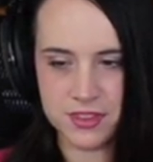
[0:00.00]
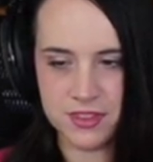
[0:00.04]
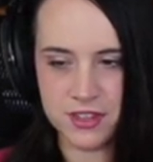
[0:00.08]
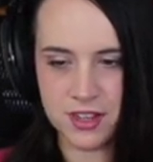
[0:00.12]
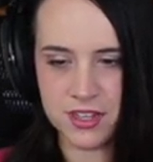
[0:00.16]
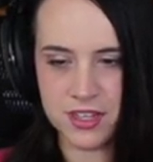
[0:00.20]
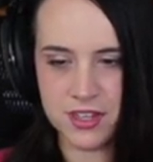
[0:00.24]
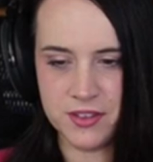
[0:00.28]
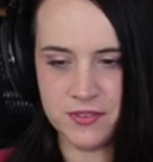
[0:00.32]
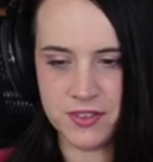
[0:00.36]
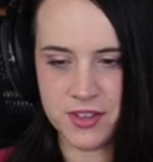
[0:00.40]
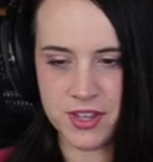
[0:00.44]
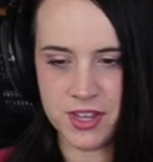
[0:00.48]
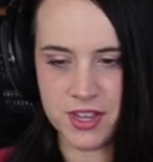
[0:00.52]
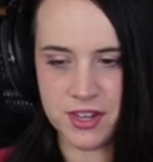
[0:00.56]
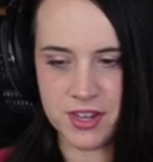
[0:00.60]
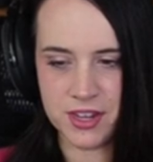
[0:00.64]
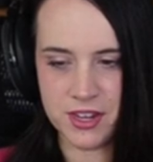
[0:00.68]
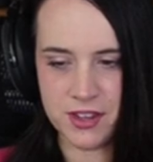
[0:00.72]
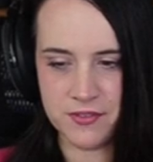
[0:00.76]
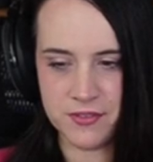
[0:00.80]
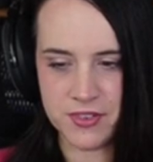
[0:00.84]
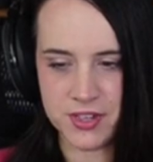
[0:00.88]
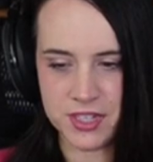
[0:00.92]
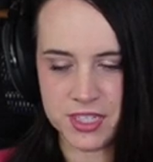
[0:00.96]
Not leaving
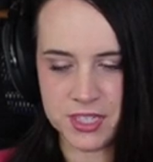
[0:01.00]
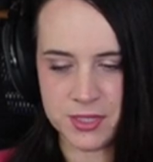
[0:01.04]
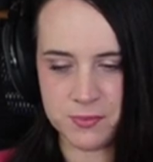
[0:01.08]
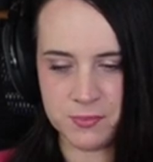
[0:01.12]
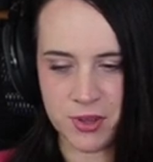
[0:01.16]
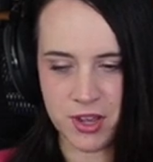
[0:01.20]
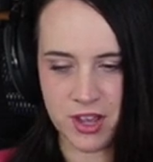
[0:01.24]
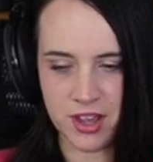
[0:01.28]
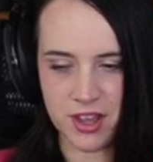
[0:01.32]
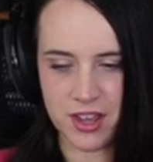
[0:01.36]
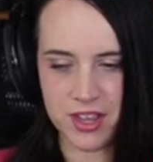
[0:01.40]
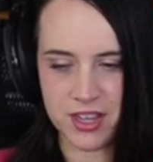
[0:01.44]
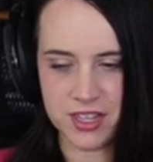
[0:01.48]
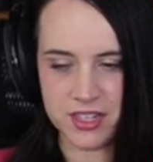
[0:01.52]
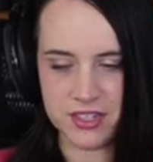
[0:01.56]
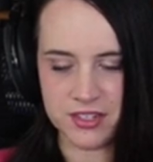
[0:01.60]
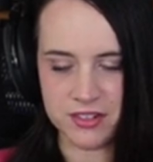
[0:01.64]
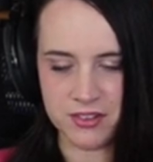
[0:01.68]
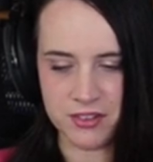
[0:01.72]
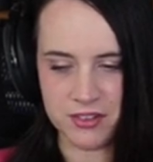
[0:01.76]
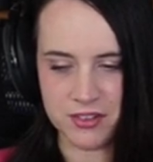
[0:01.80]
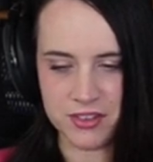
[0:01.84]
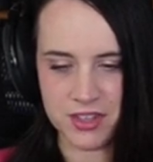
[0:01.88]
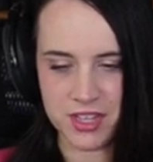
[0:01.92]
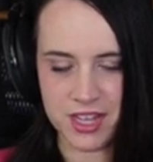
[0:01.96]
any evidence behind
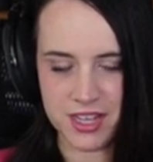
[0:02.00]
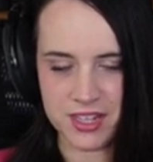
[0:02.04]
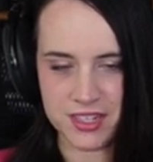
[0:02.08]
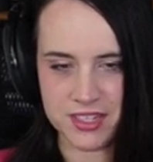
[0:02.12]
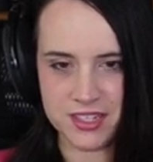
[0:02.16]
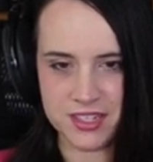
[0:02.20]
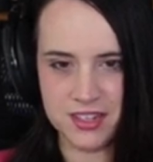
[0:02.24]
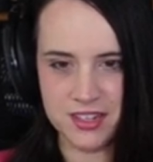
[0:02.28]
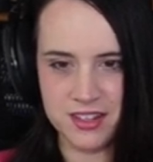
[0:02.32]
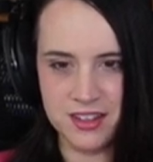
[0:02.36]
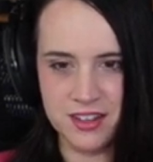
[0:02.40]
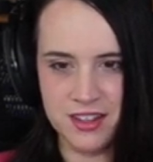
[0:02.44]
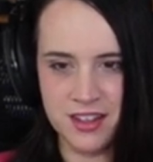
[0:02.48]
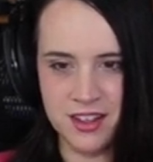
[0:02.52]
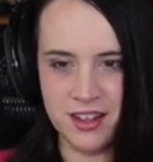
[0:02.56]
and all that.